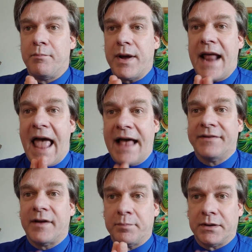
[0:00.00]
but
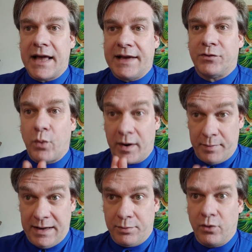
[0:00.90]
has a place where
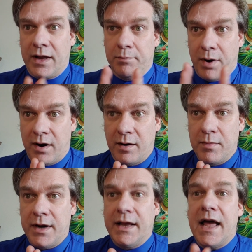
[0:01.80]
people can park
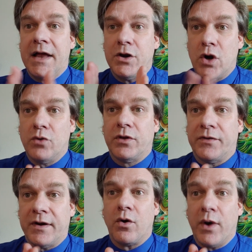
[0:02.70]
money and know
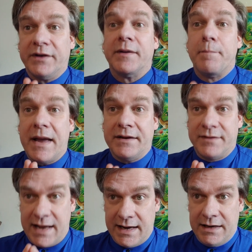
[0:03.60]
that they're going to
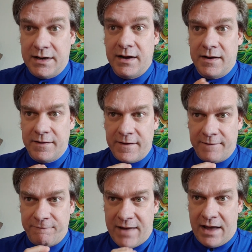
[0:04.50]
maintain
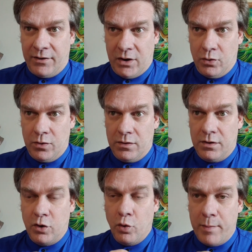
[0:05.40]
their value
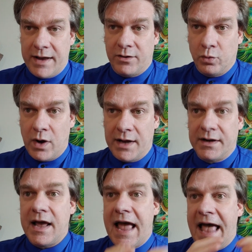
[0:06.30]
no matter what
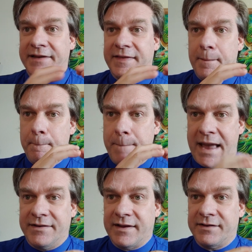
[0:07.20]
as the
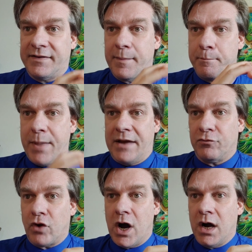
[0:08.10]
basis, the
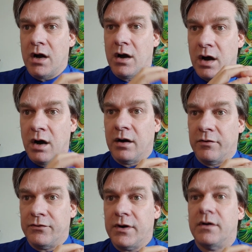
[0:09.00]
bedrock
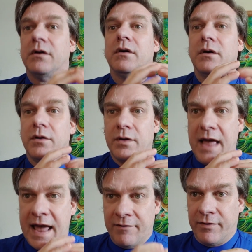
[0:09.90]
of
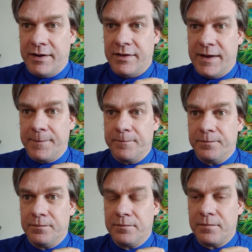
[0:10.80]
everything.
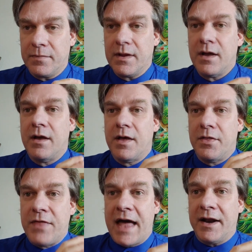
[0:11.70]

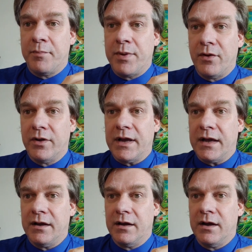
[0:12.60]
That
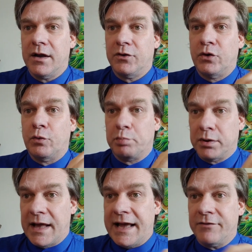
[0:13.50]
ability to
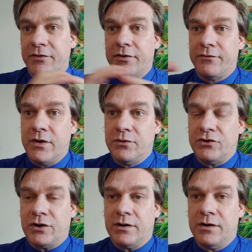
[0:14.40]
plan for the
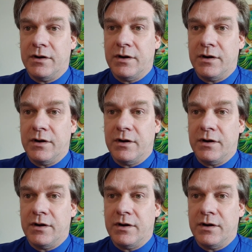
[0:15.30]
future